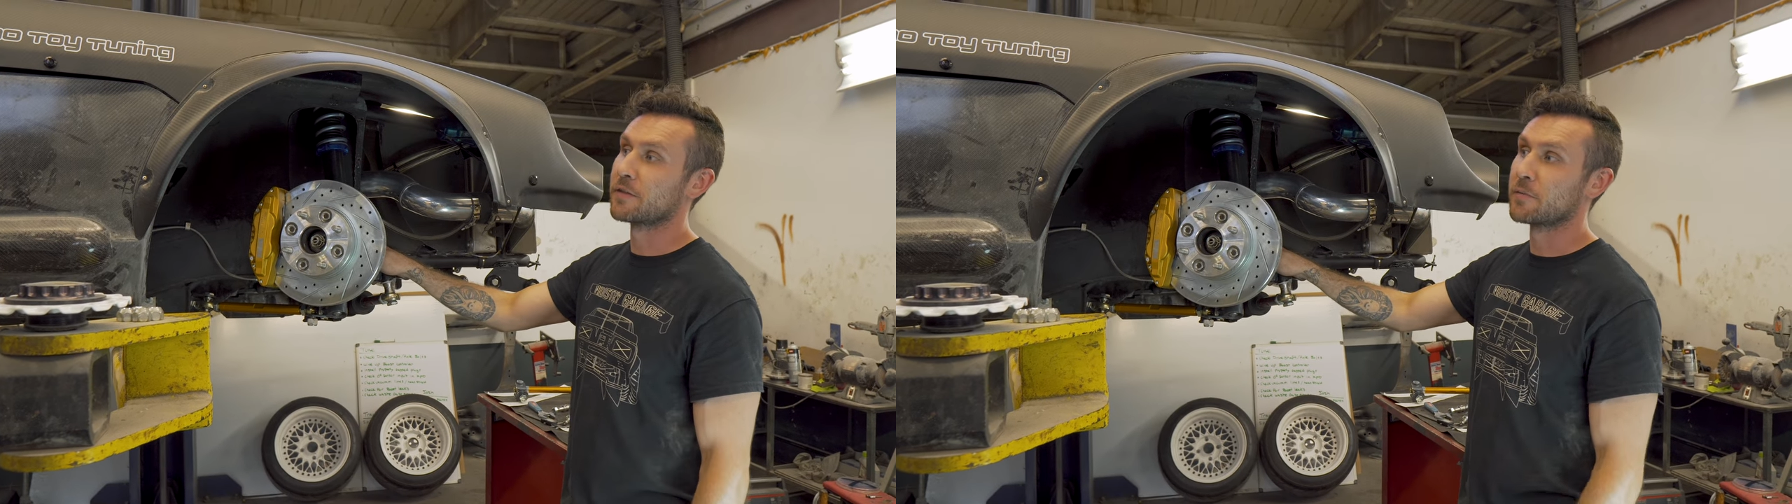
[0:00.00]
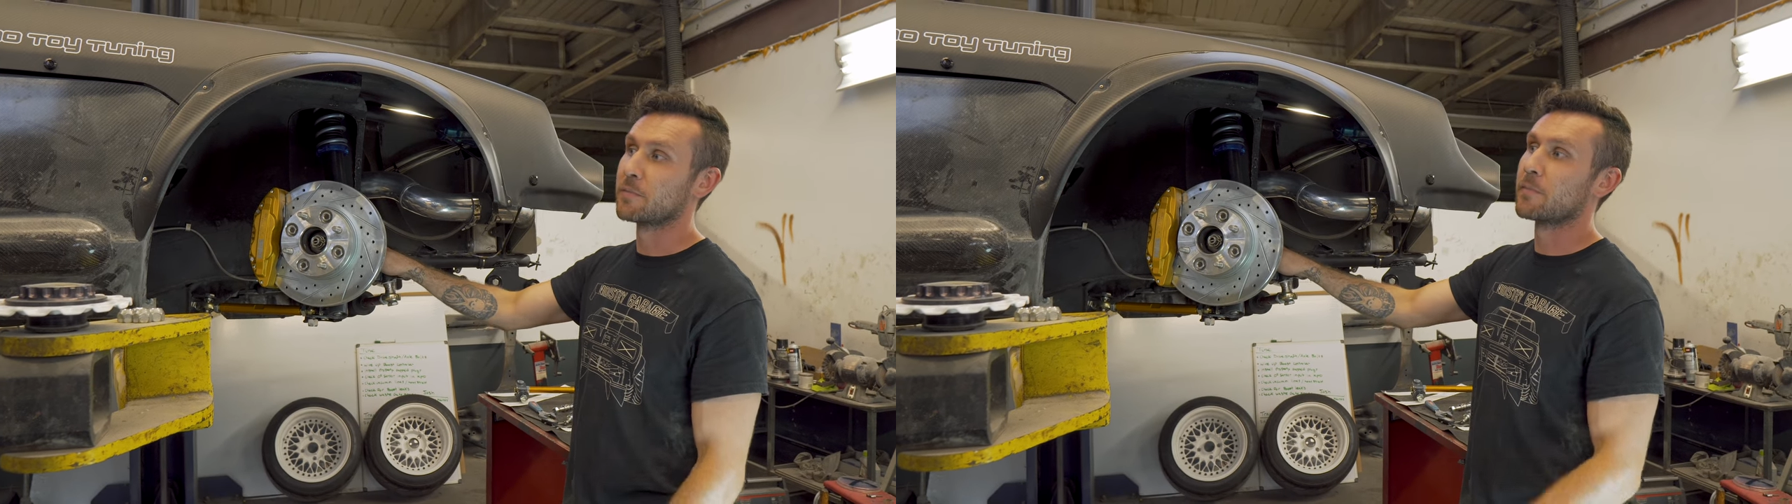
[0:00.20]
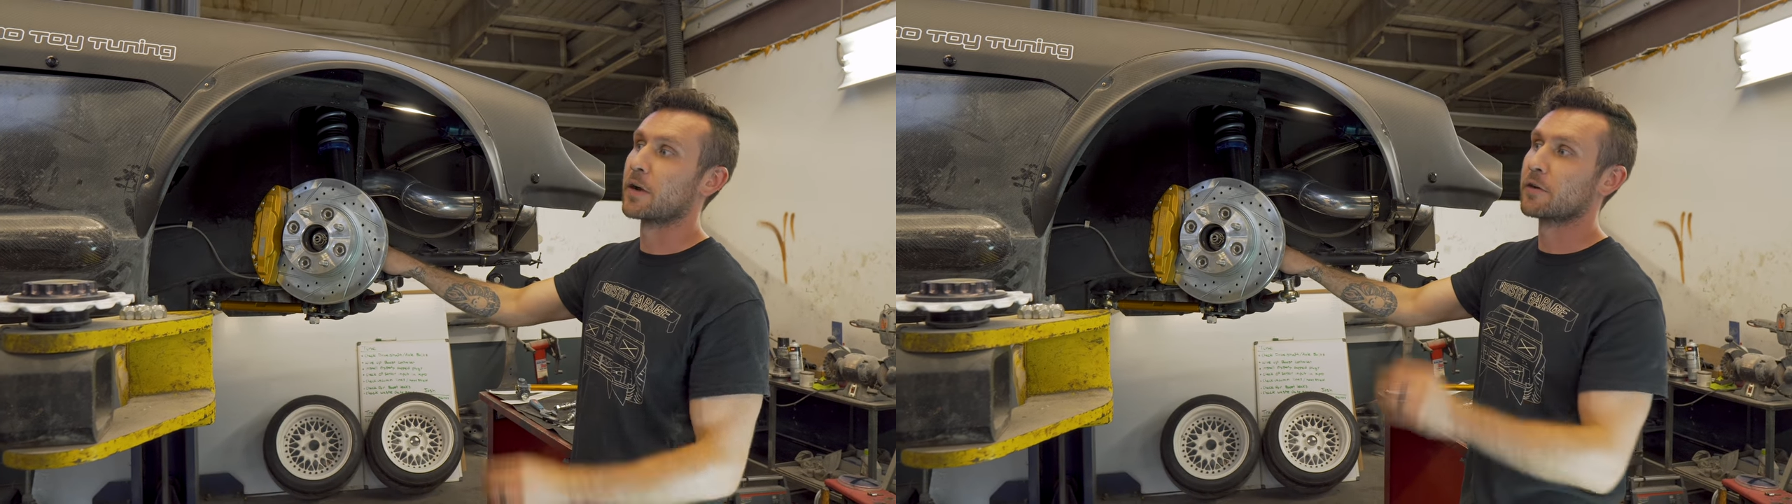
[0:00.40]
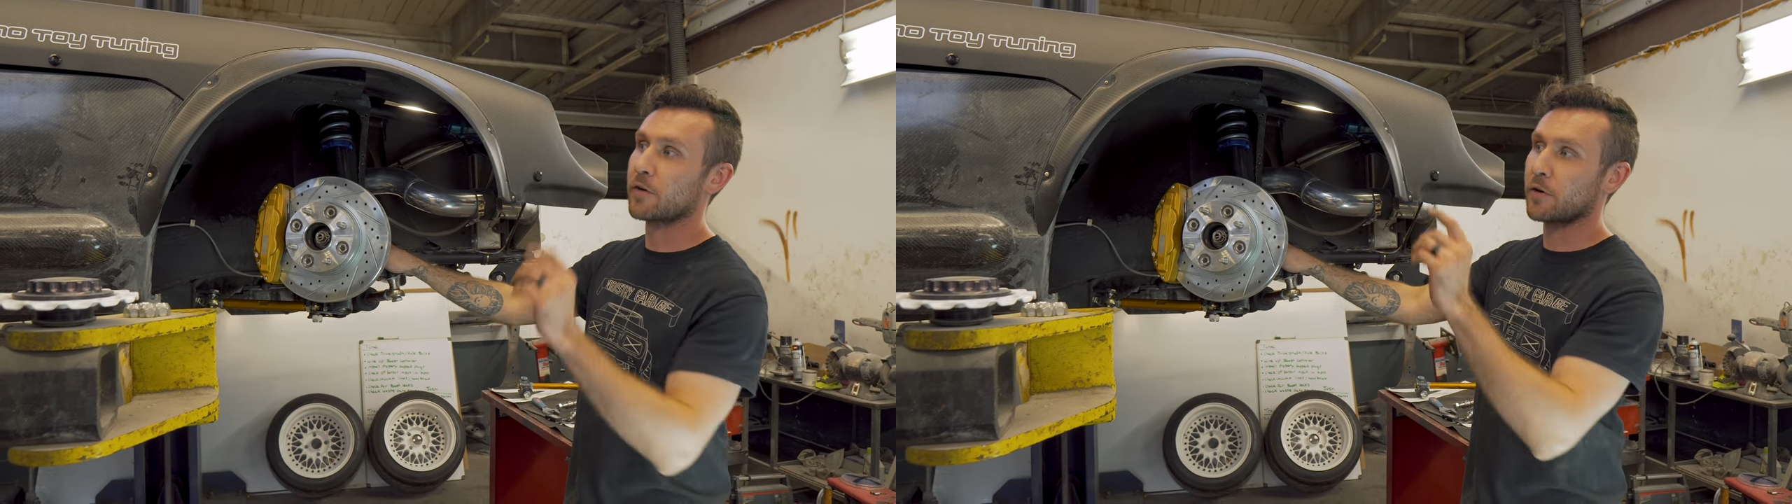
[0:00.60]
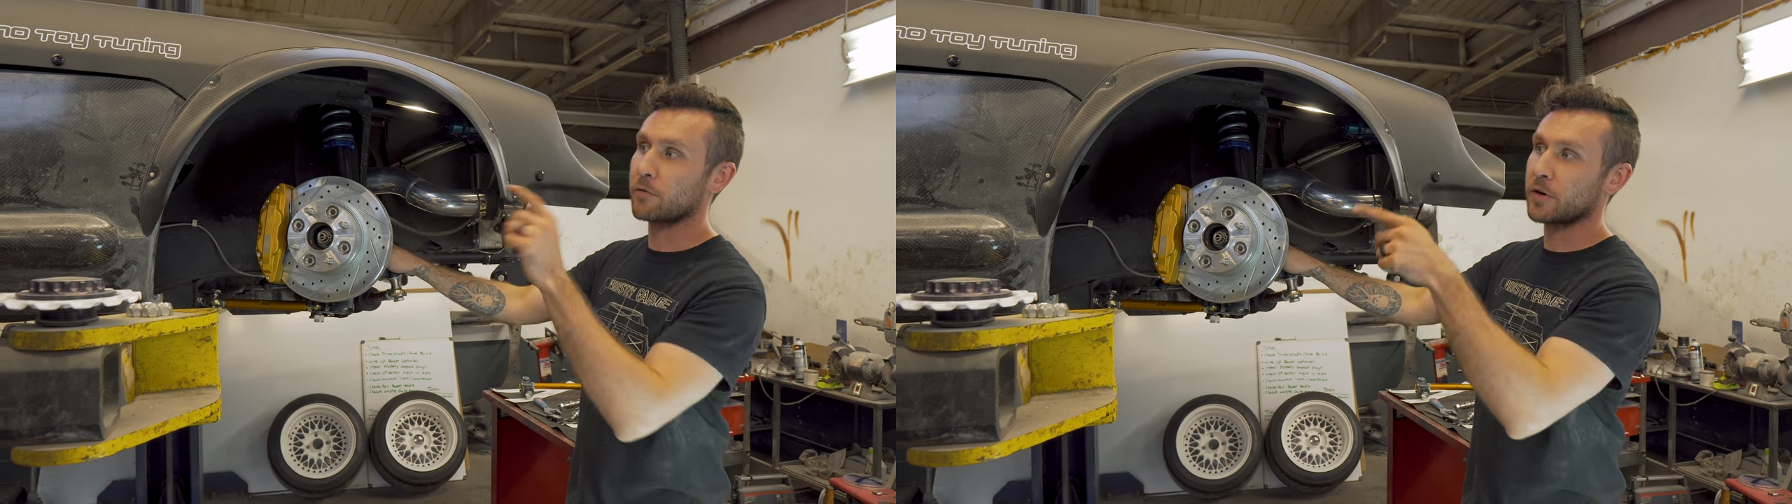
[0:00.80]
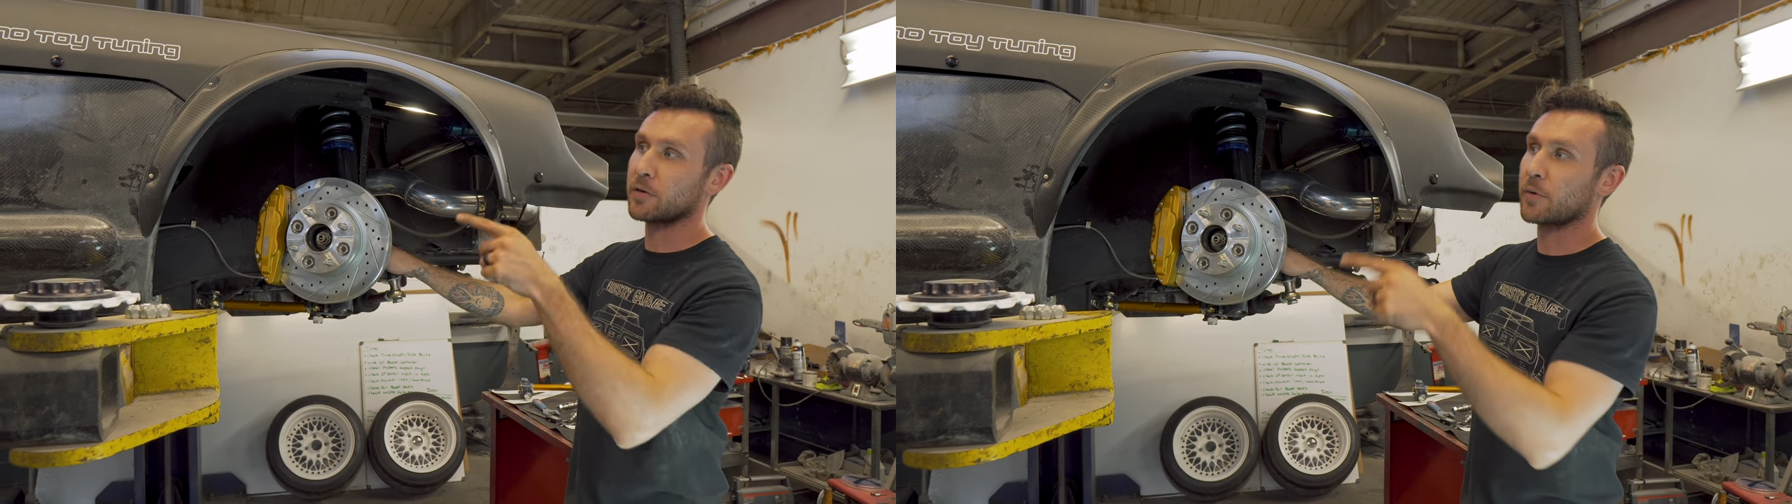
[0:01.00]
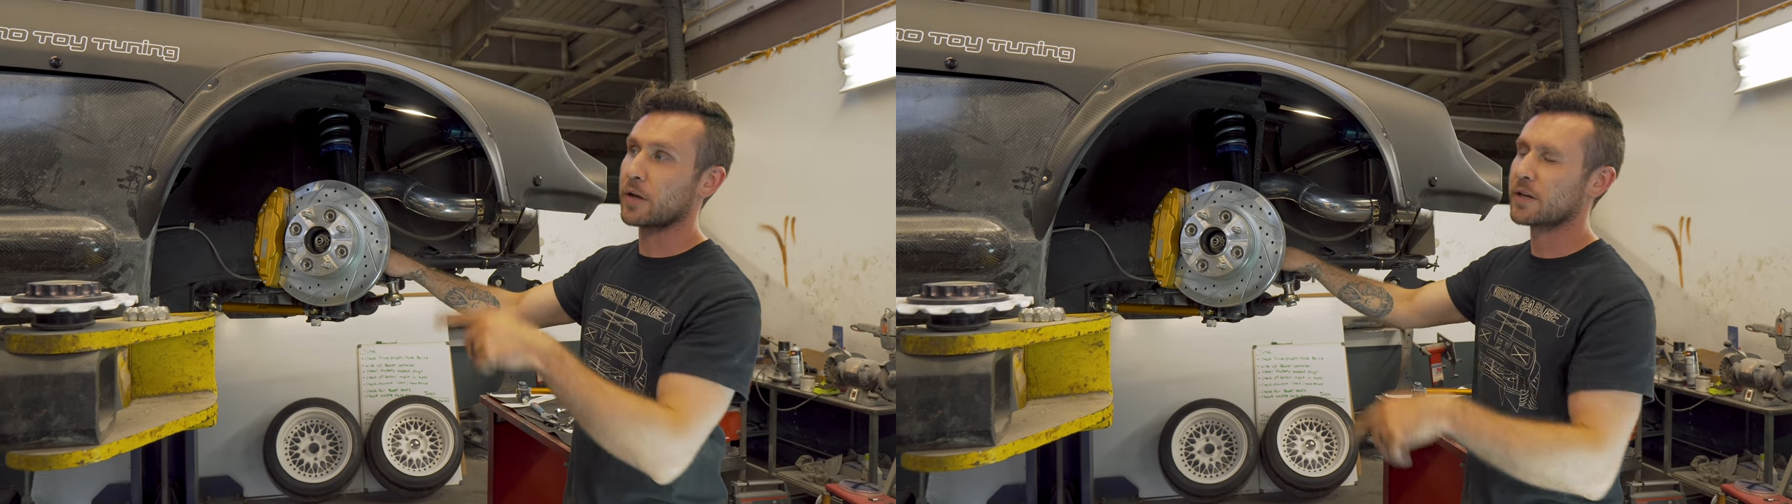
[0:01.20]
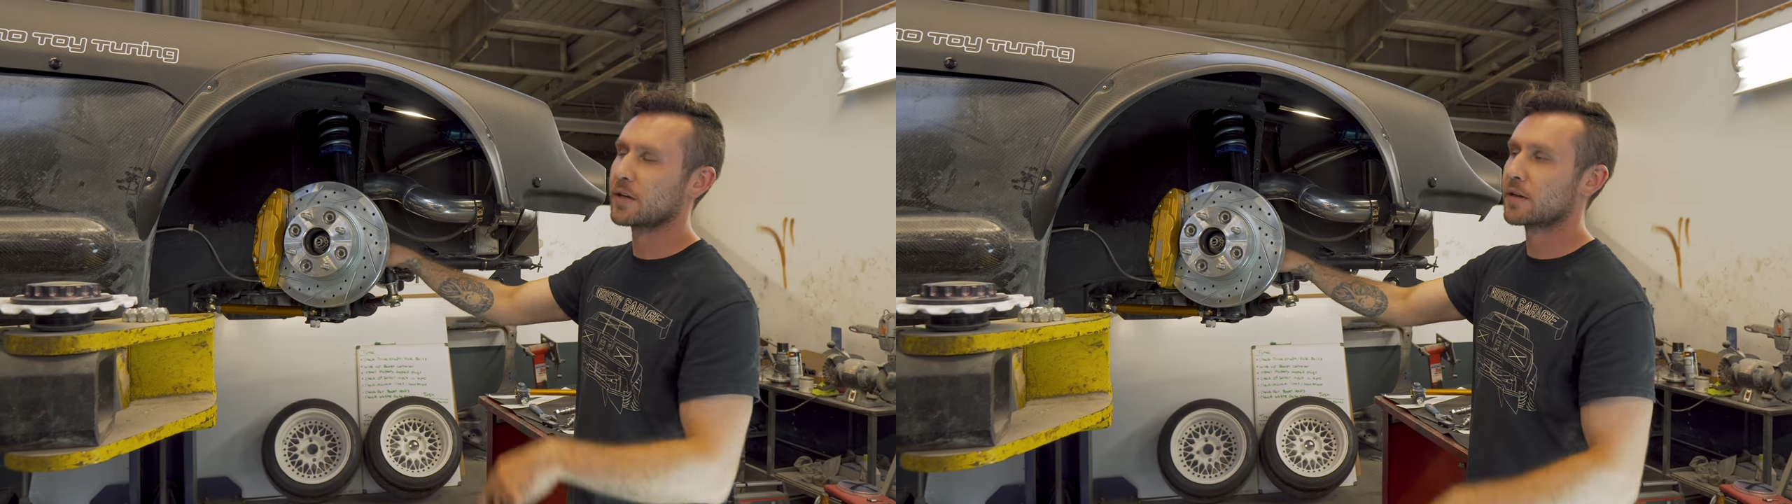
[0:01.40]
They have a micro rear
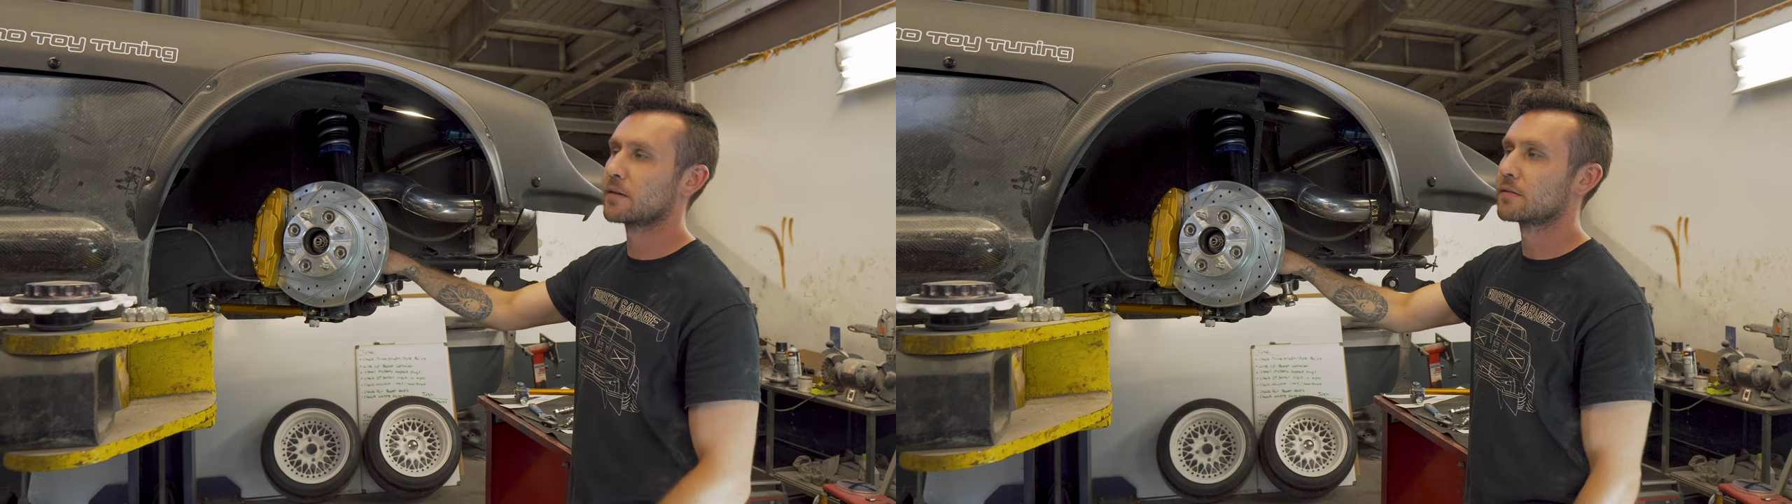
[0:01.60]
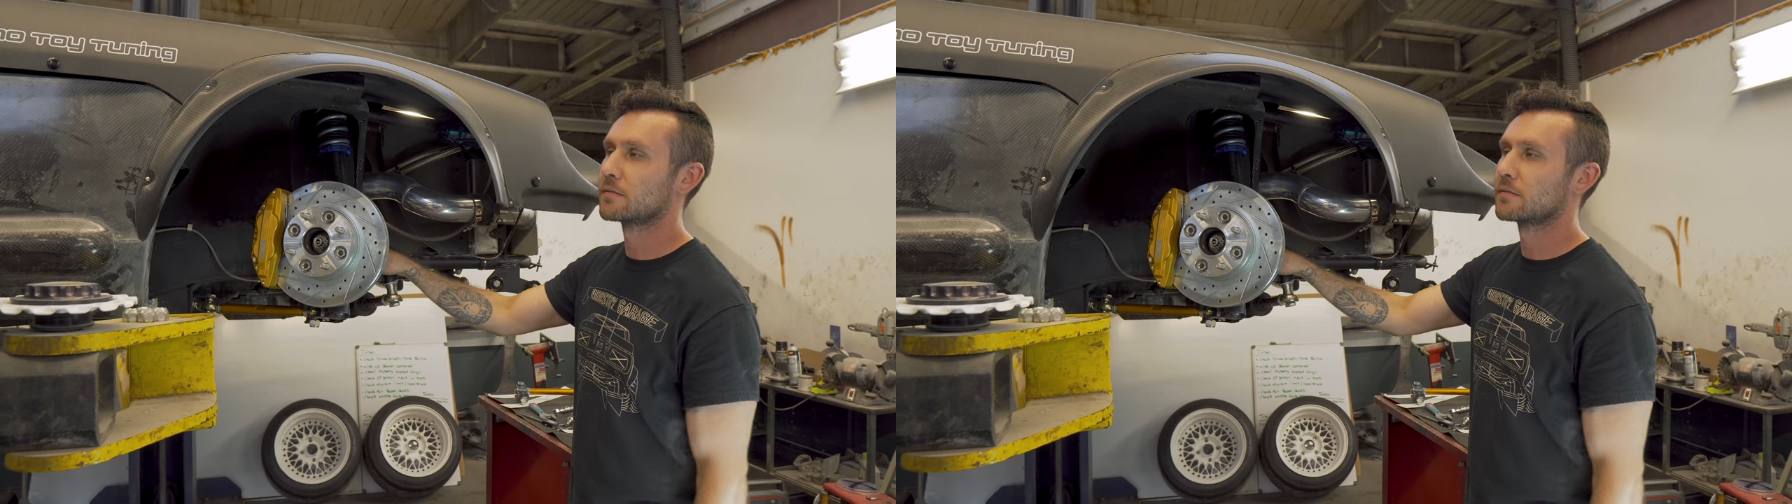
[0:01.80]
brake kit.